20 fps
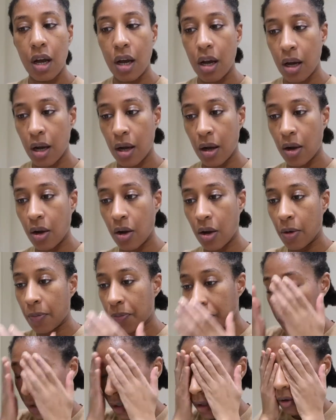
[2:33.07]

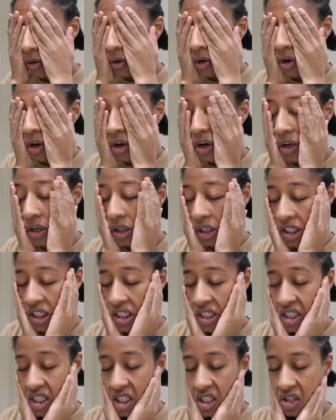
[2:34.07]
or in a
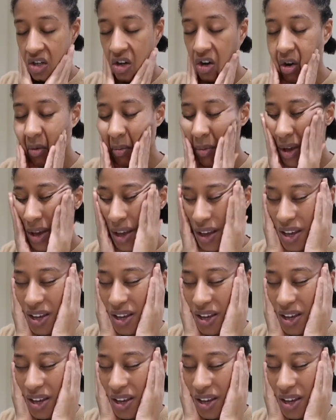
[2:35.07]
sitcom,